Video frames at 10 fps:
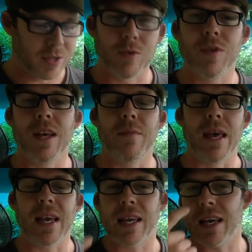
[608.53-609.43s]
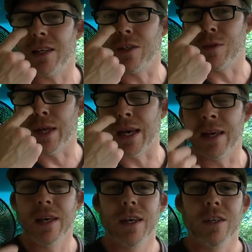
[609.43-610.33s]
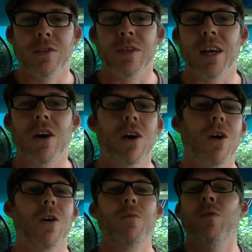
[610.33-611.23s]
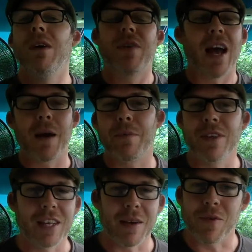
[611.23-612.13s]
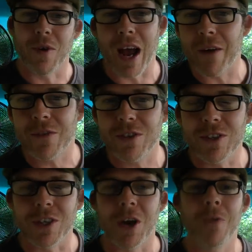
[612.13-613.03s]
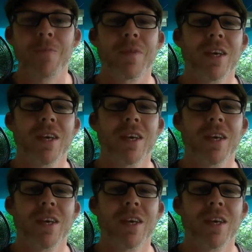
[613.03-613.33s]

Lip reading: Do they make it? Do they all live happily ever after? You know?